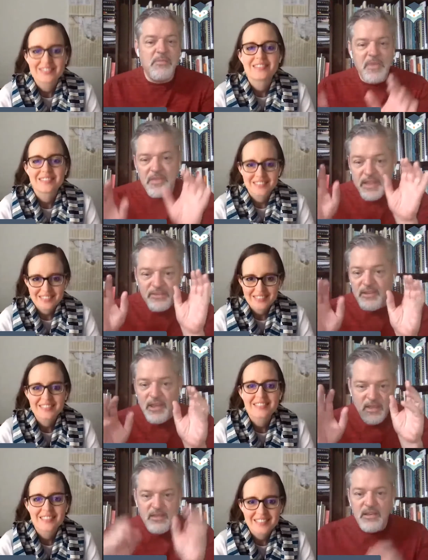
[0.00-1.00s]
Speaker 1: something that's
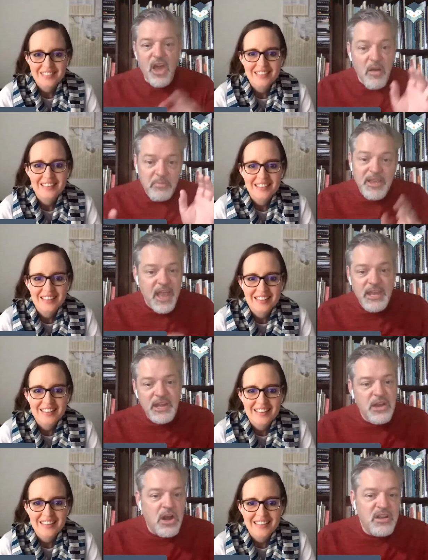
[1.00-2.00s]

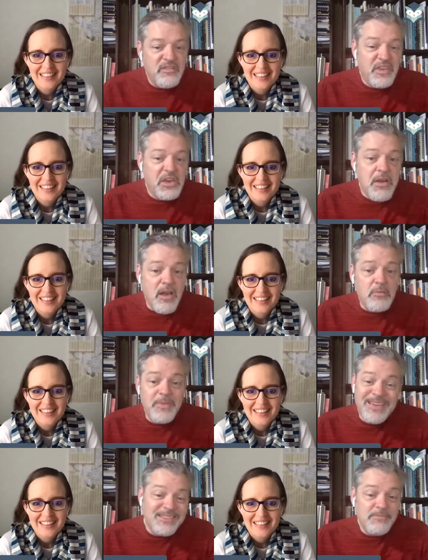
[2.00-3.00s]
complicated and hard to figure out
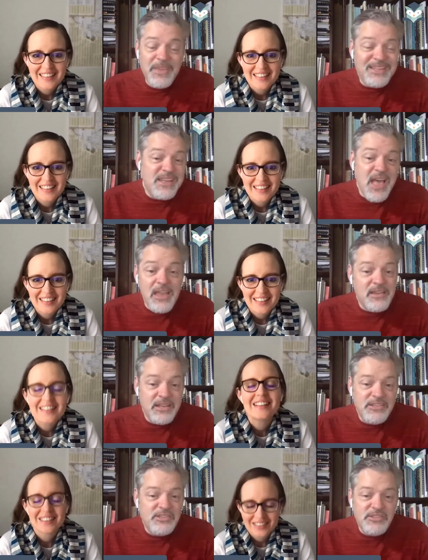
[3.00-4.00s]
because it's not.
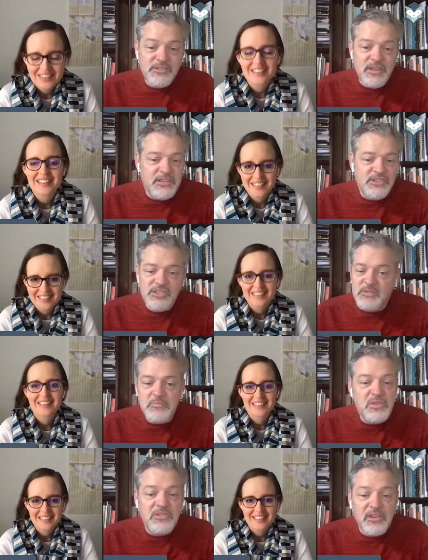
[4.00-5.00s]
It's just it's just
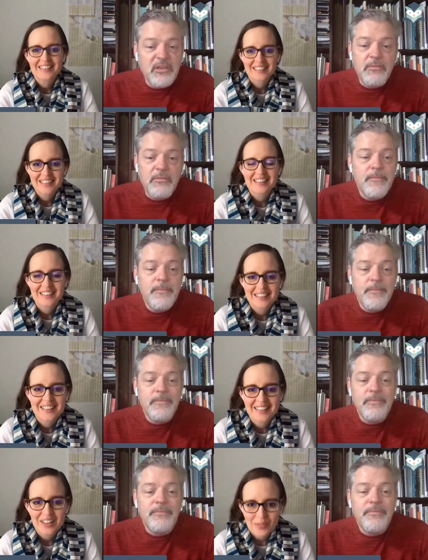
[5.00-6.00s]
music.
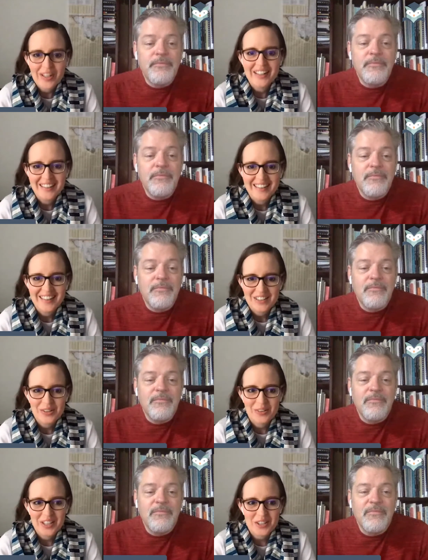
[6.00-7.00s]
Speaker 2: Right.
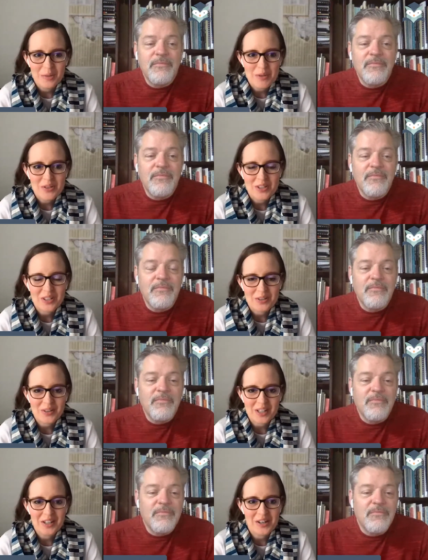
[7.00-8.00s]
So it's all music. Don't
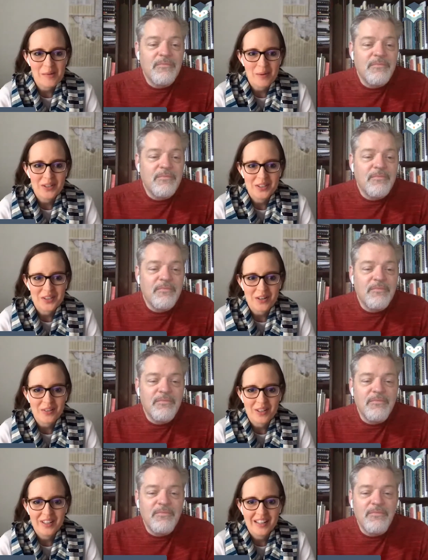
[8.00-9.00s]
get hung up on the
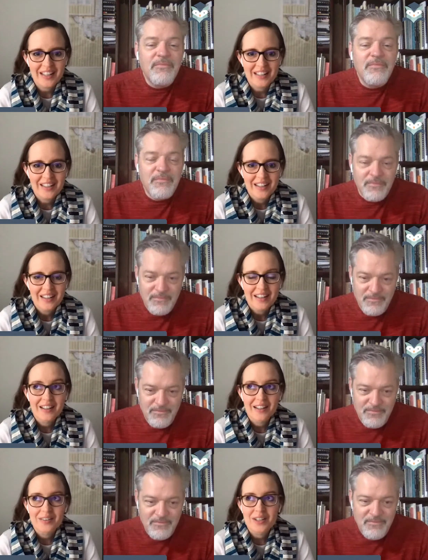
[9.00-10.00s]
genre and
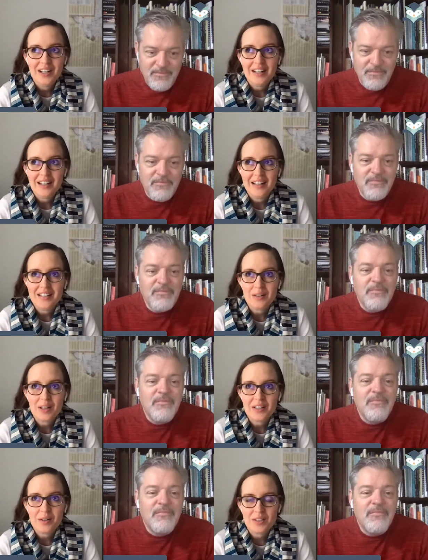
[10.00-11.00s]
uh, I think I
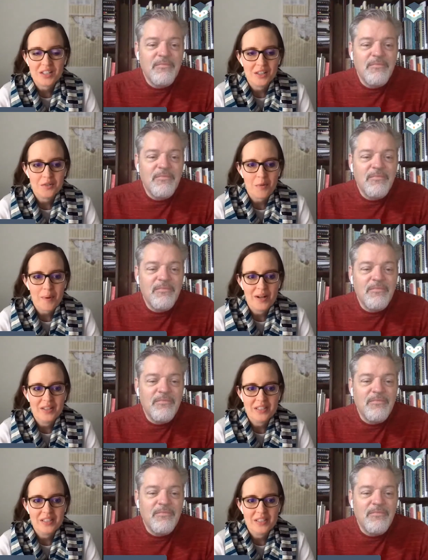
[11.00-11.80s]
think a challenge for parents